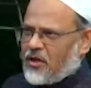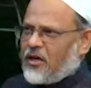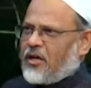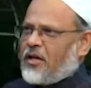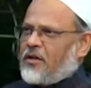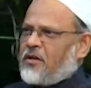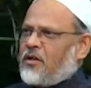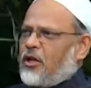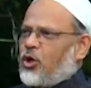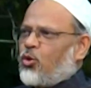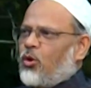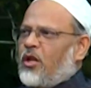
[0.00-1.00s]
And
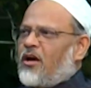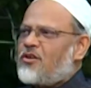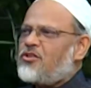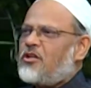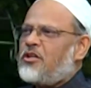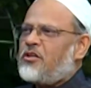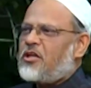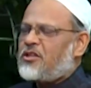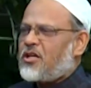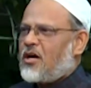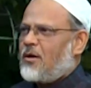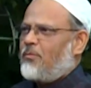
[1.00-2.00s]
likulli ajalin
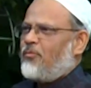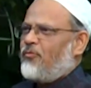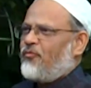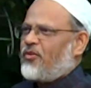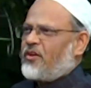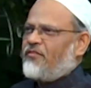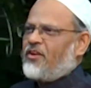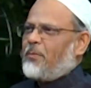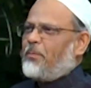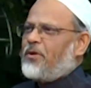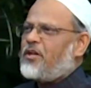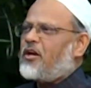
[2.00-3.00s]
kitab, for
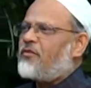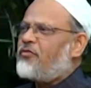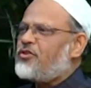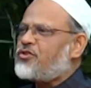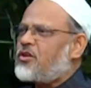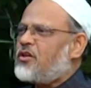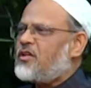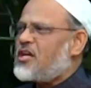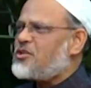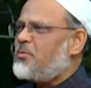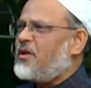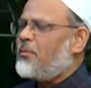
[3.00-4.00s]
every period of history there
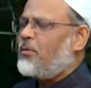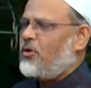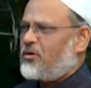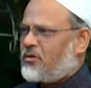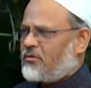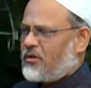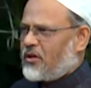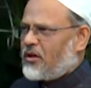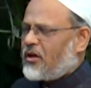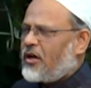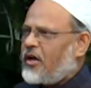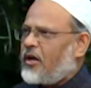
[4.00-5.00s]
has been a book,
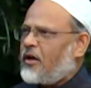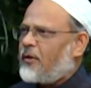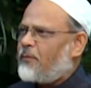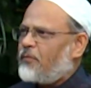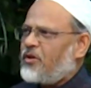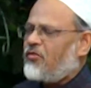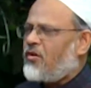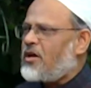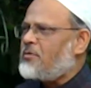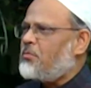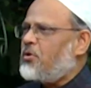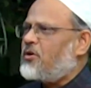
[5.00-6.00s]
a
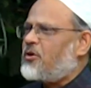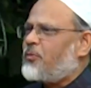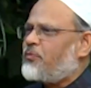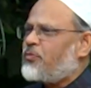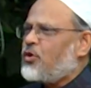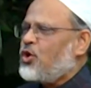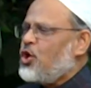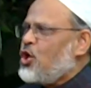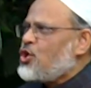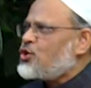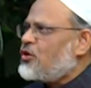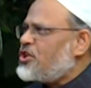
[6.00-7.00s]
divine book.
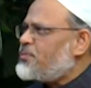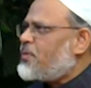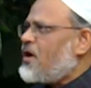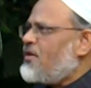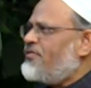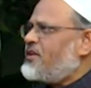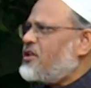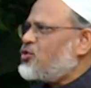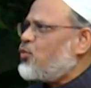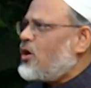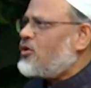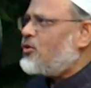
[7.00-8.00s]
So this prophet is
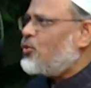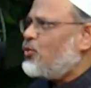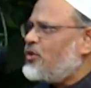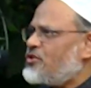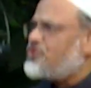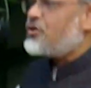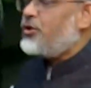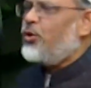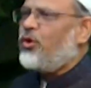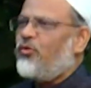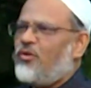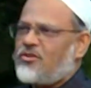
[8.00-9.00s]
one who is
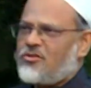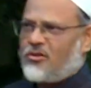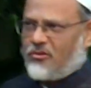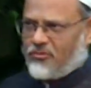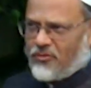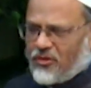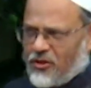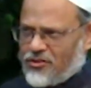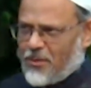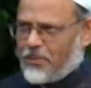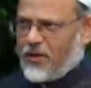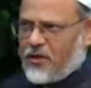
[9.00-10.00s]
universal. His
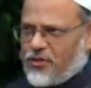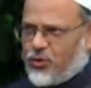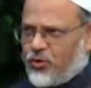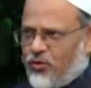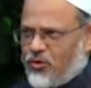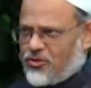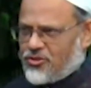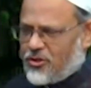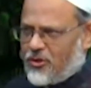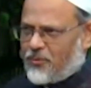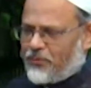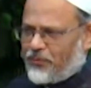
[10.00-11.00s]
appeal is universal.